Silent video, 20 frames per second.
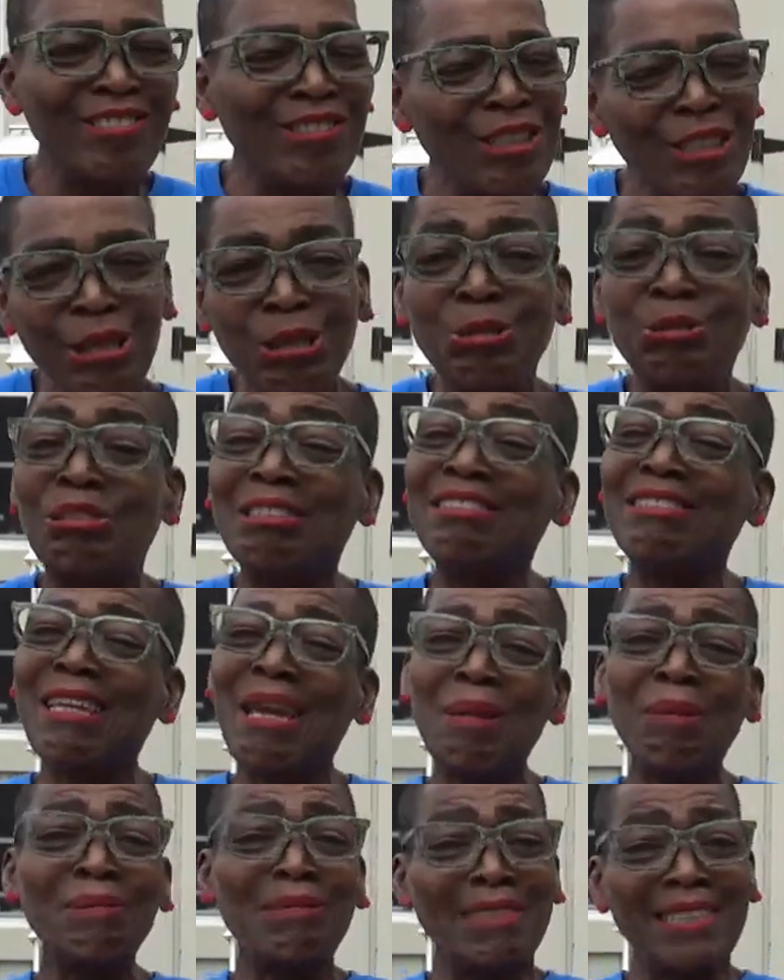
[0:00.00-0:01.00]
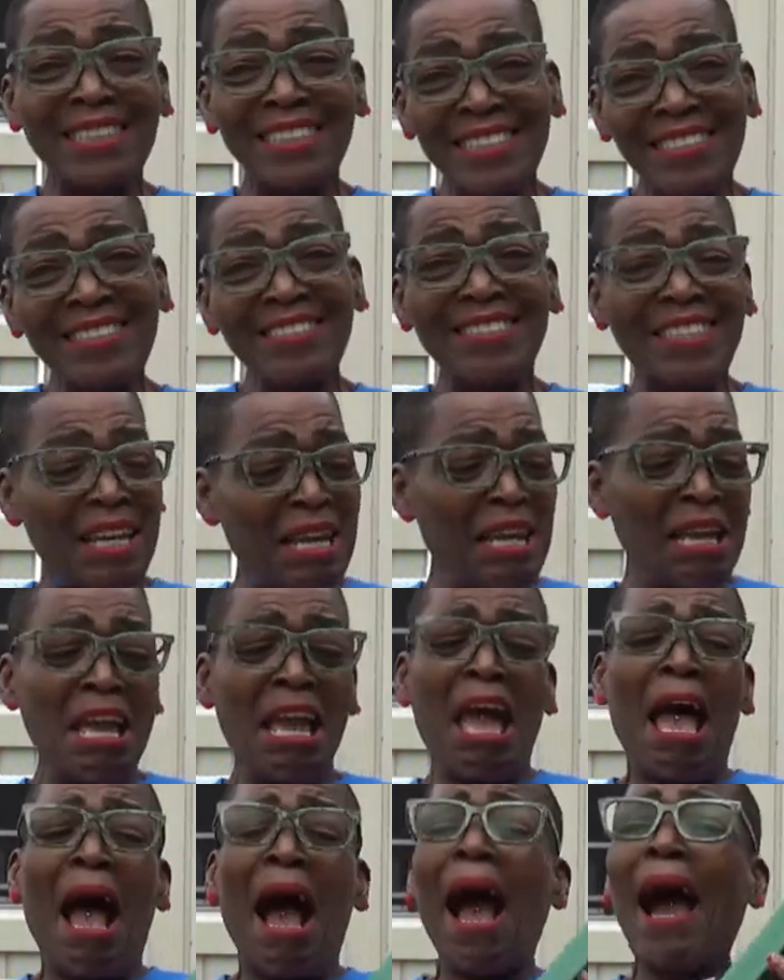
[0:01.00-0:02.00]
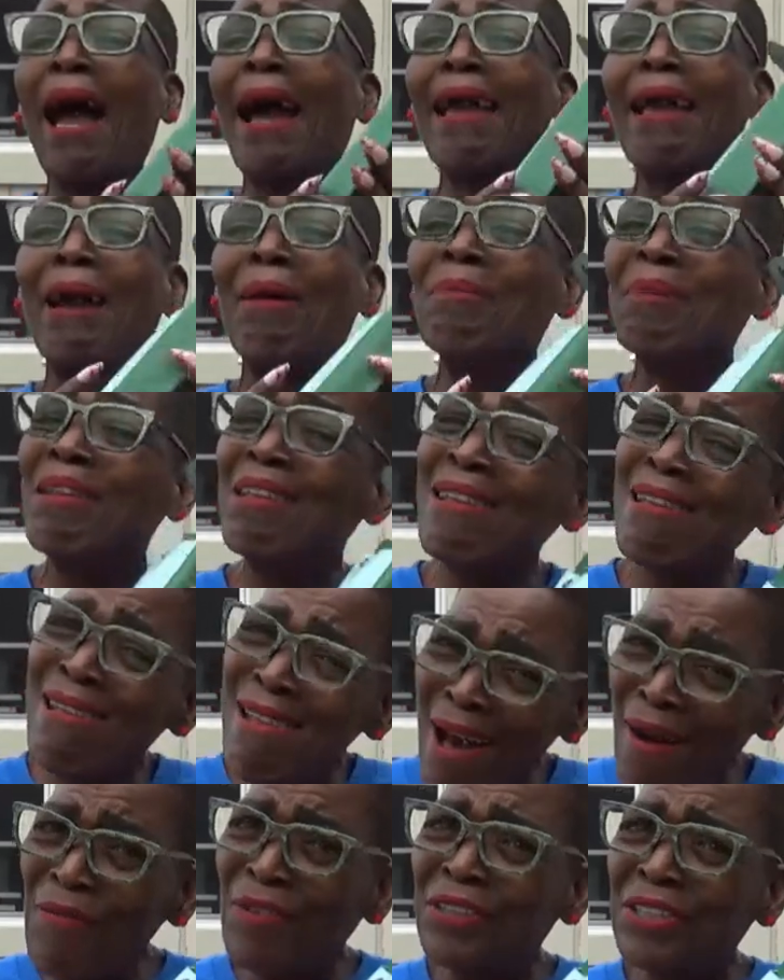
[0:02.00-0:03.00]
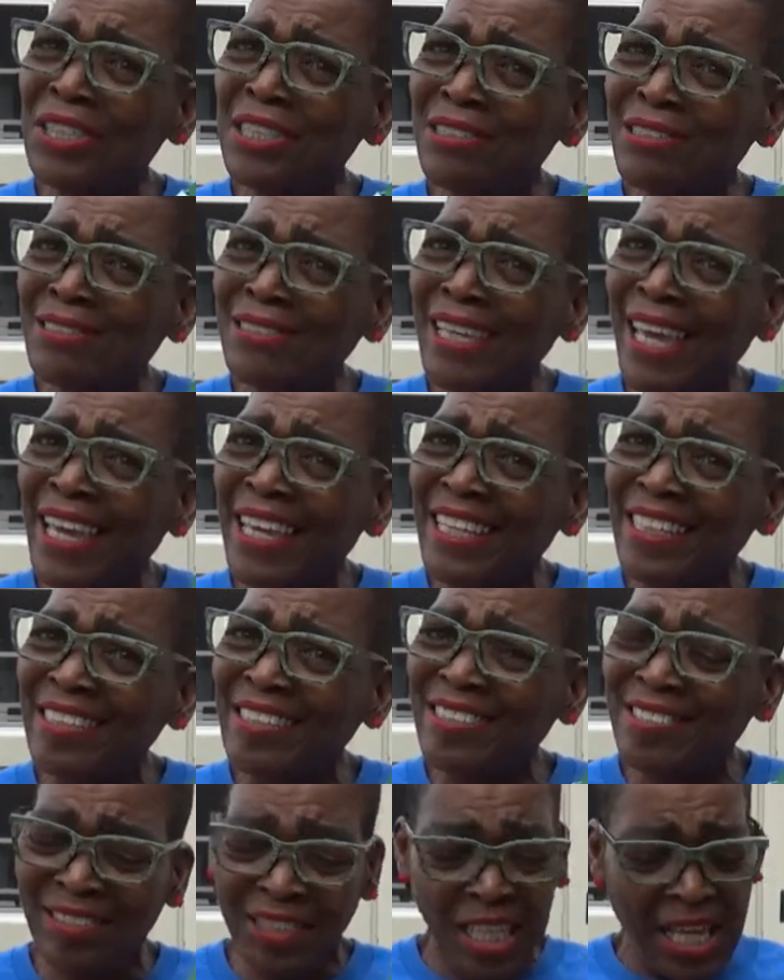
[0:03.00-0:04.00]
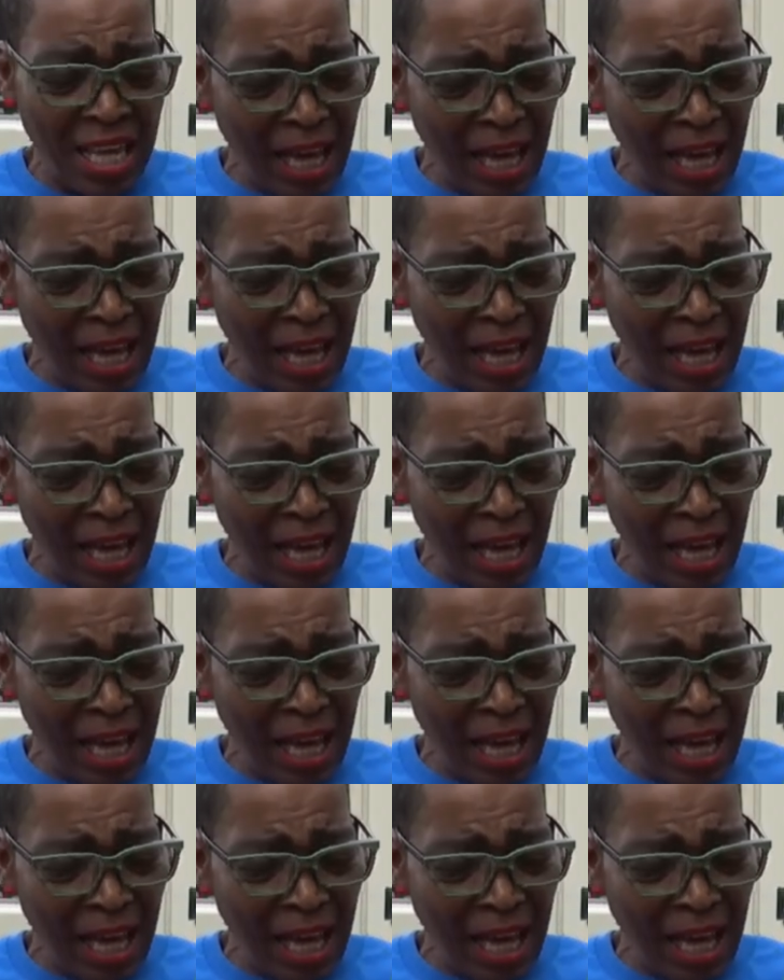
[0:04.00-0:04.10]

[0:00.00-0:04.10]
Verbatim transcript: Cube. Today was a good day. I am loving this case.